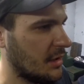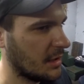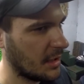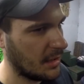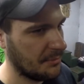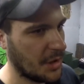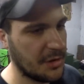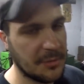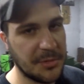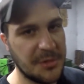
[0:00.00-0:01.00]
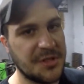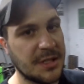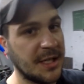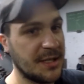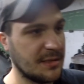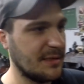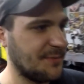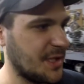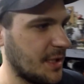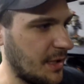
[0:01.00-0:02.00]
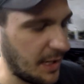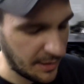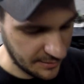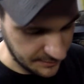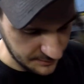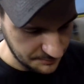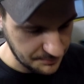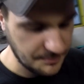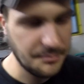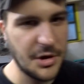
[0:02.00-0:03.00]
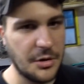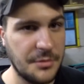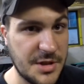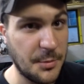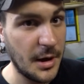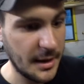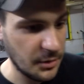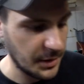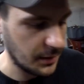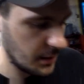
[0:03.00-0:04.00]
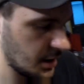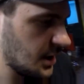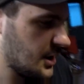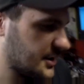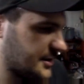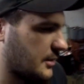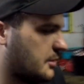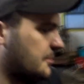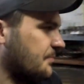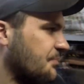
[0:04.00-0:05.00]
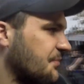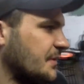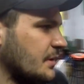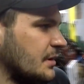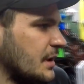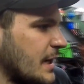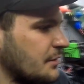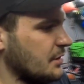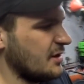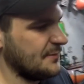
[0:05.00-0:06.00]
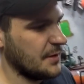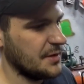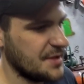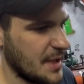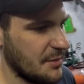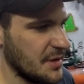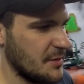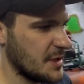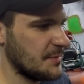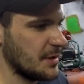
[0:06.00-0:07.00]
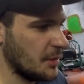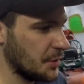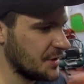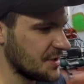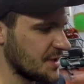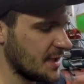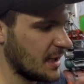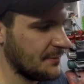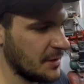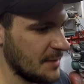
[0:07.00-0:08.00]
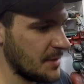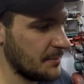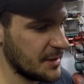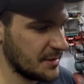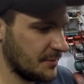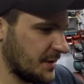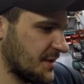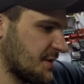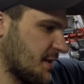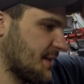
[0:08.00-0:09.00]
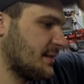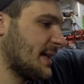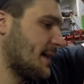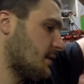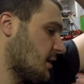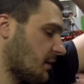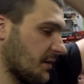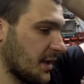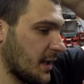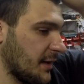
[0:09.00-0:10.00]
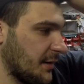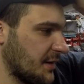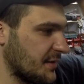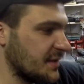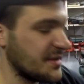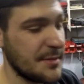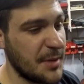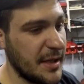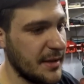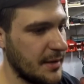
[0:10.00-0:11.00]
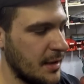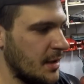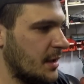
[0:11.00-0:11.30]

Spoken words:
Under boost, the head is lifting and, you know, spraying oil. So I don't know how far this guy really wants me to go with this thing. I've already been messing with this thing a lot longer than I anticipated.